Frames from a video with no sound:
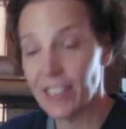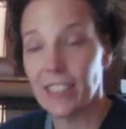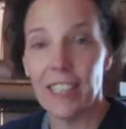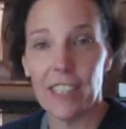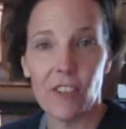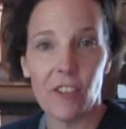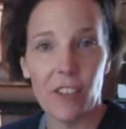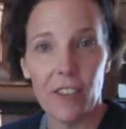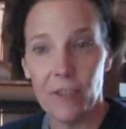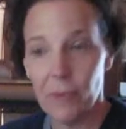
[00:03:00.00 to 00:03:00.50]

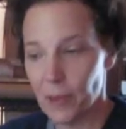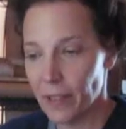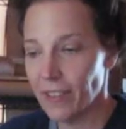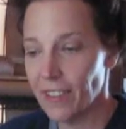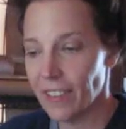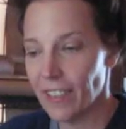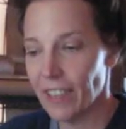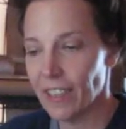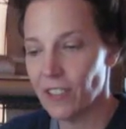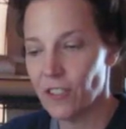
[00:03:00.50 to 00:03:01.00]
edition with the
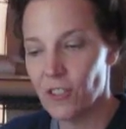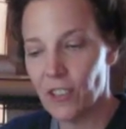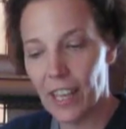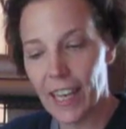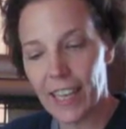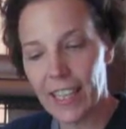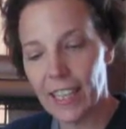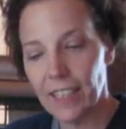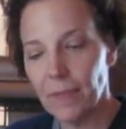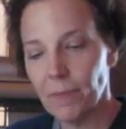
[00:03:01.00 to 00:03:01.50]
dust
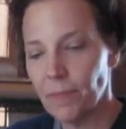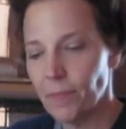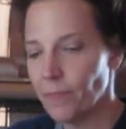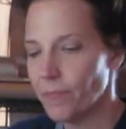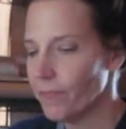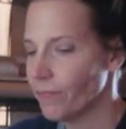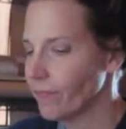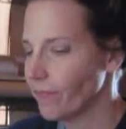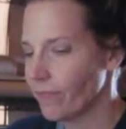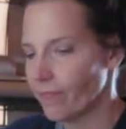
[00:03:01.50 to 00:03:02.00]
jacket,
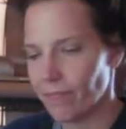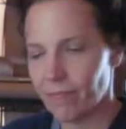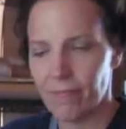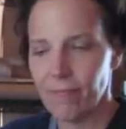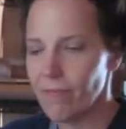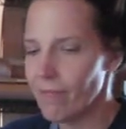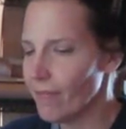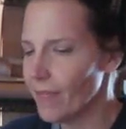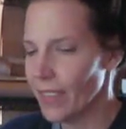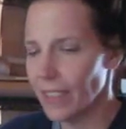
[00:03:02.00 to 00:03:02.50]

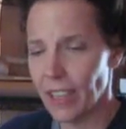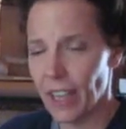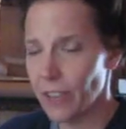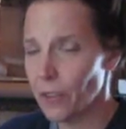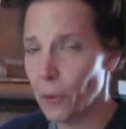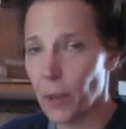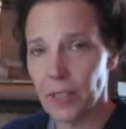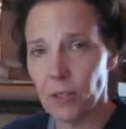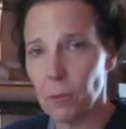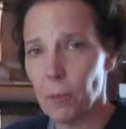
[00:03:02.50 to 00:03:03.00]
in
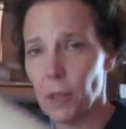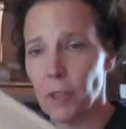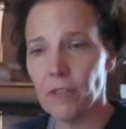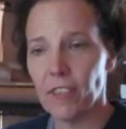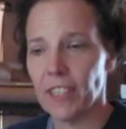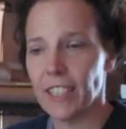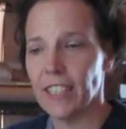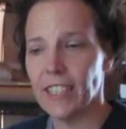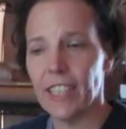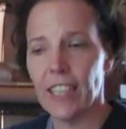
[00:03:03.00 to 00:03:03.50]
otherwise
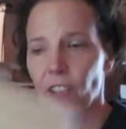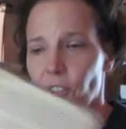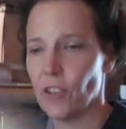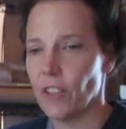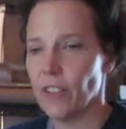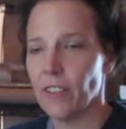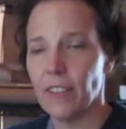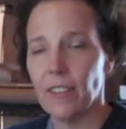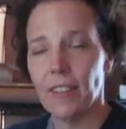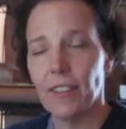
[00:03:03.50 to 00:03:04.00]
perfect condition,
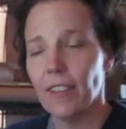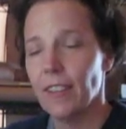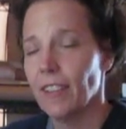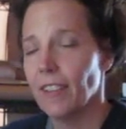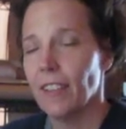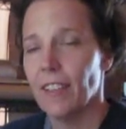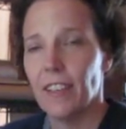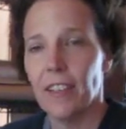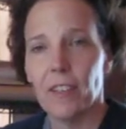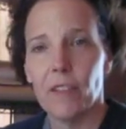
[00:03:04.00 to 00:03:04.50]

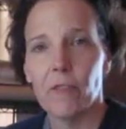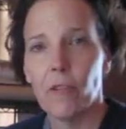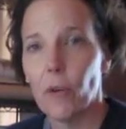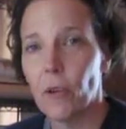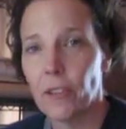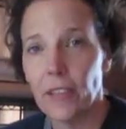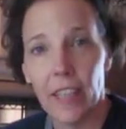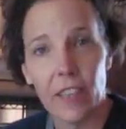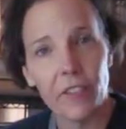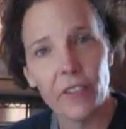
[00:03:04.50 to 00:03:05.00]

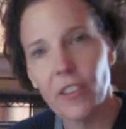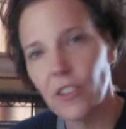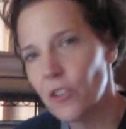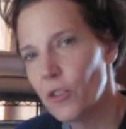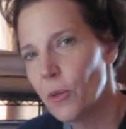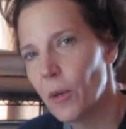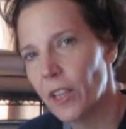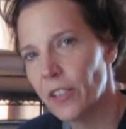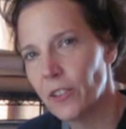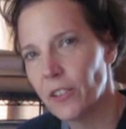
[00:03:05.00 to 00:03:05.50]
for less than
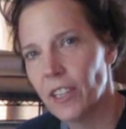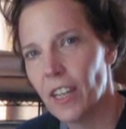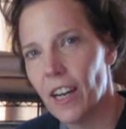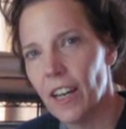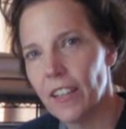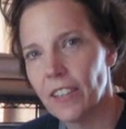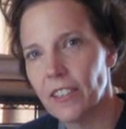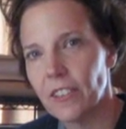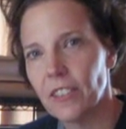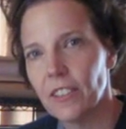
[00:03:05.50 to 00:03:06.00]

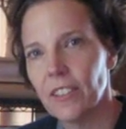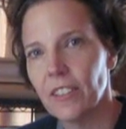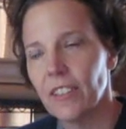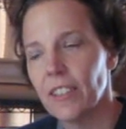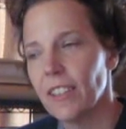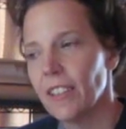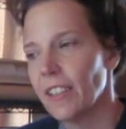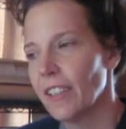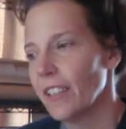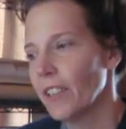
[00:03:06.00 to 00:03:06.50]
$200.
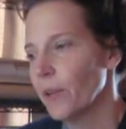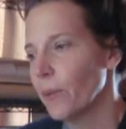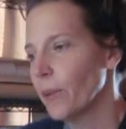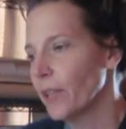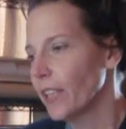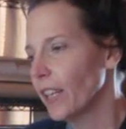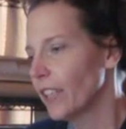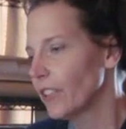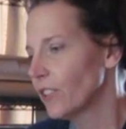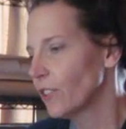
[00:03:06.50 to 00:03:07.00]

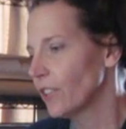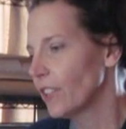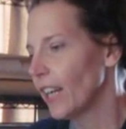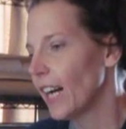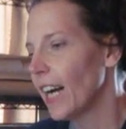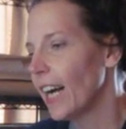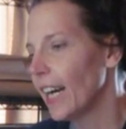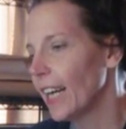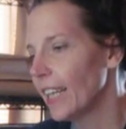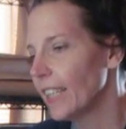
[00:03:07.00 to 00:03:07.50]
When Hunter
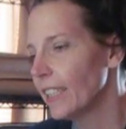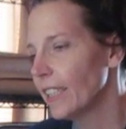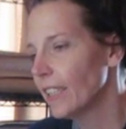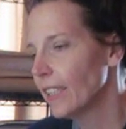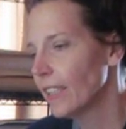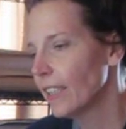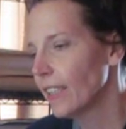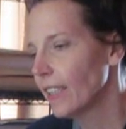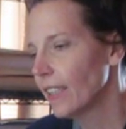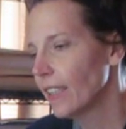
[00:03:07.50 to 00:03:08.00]
died
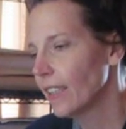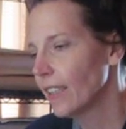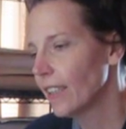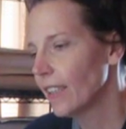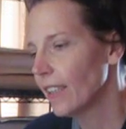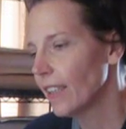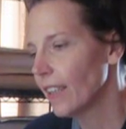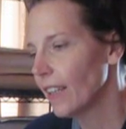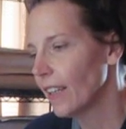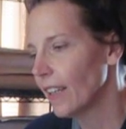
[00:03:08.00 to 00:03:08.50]

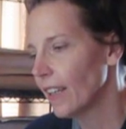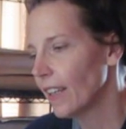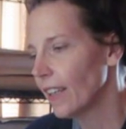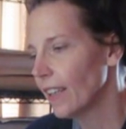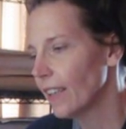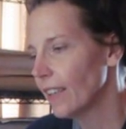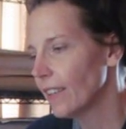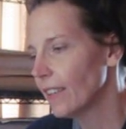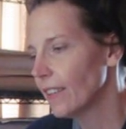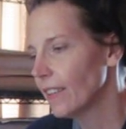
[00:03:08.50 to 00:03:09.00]

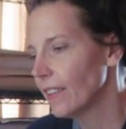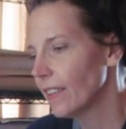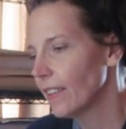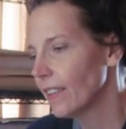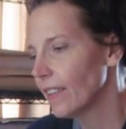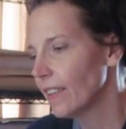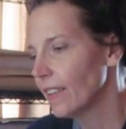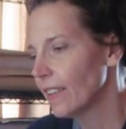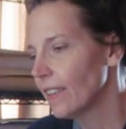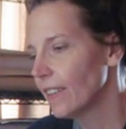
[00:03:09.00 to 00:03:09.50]

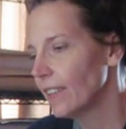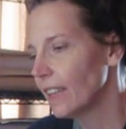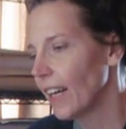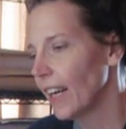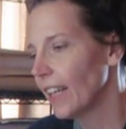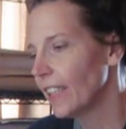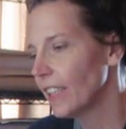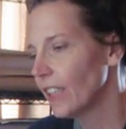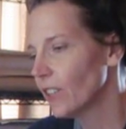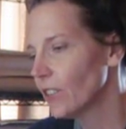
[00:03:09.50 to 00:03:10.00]

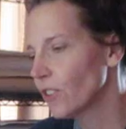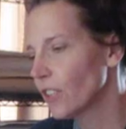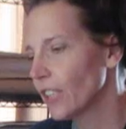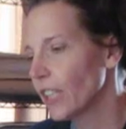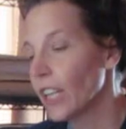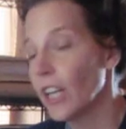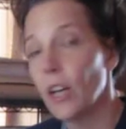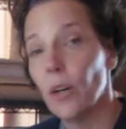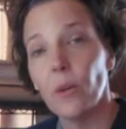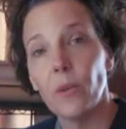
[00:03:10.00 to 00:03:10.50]
9 years
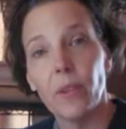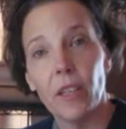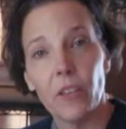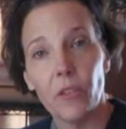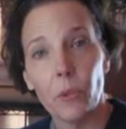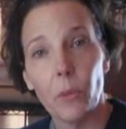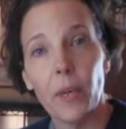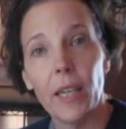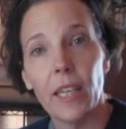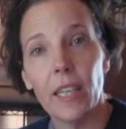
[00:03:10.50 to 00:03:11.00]
ago
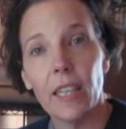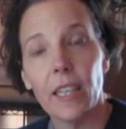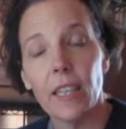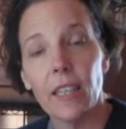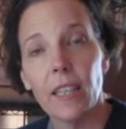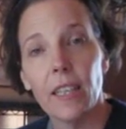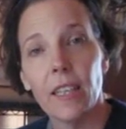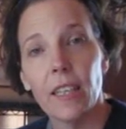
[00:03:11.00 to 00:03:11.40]
this week,